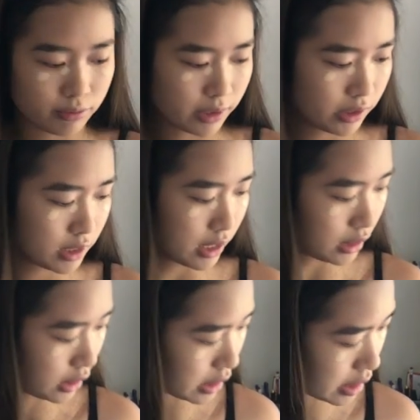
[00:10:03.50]
Real
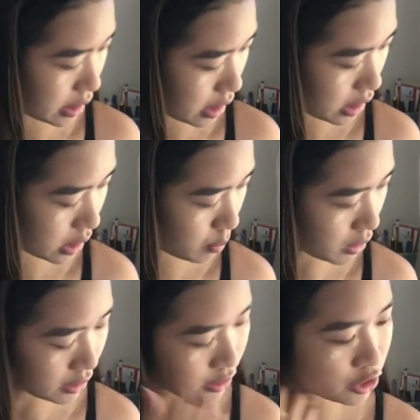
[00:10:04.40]
Techniques
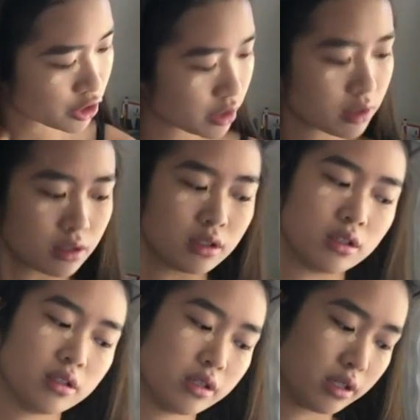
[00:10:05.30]
sponge.
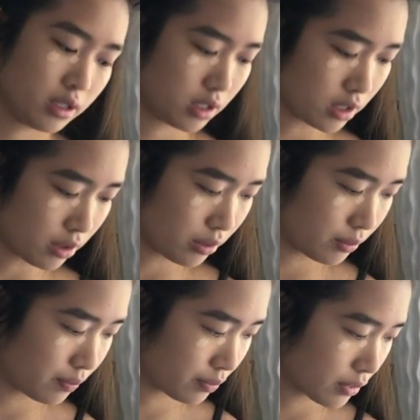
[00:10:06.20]
So,
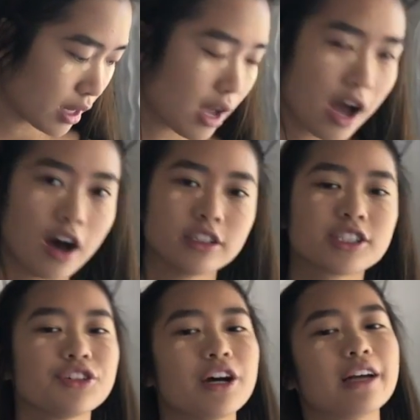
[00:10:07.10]

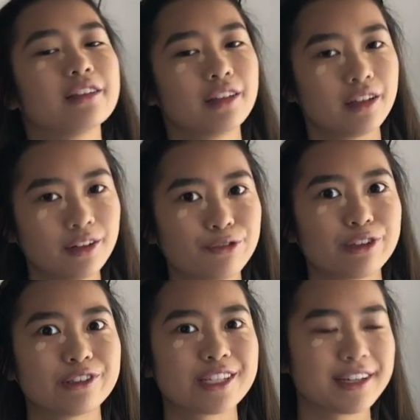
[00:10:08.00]
also I love
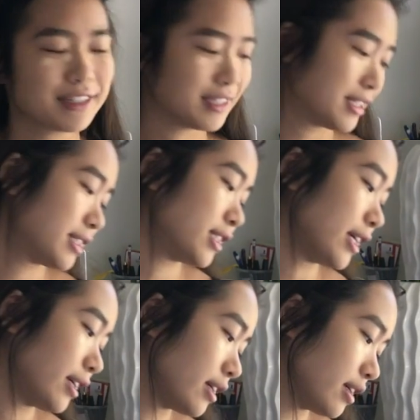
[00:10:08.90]
Real Techniques.
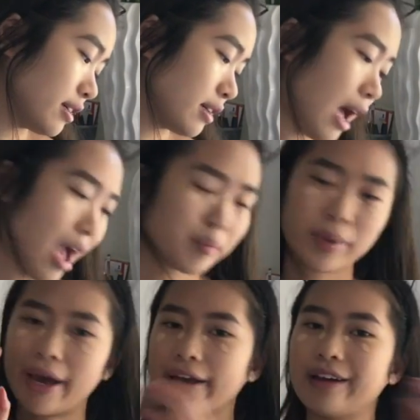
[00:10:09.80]
Like, I
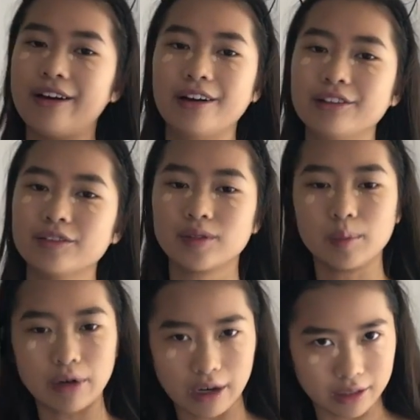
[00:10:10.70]
buy all of the
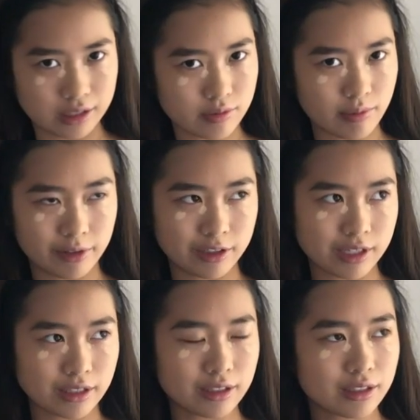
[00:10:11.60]
products from Real
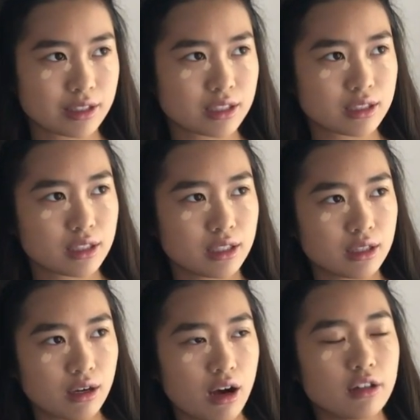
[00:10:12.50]
Techniques,
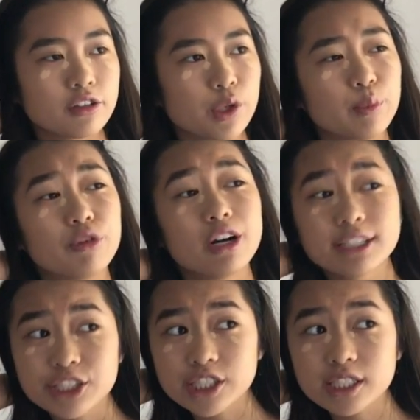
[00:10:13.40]
all of the
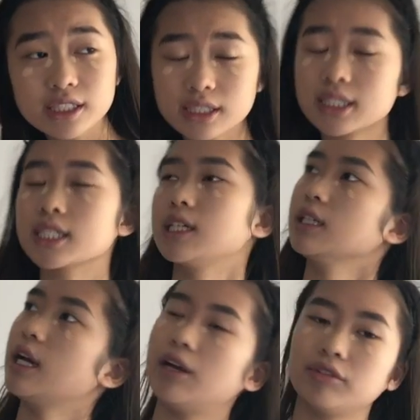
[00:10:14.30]
brushes,
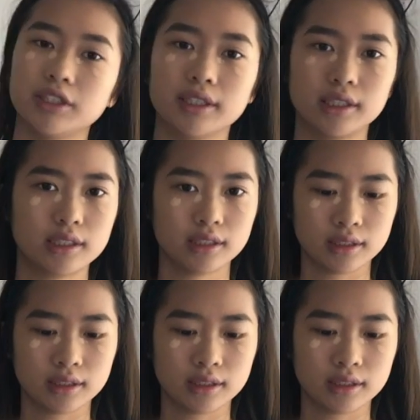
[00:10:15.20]
everything.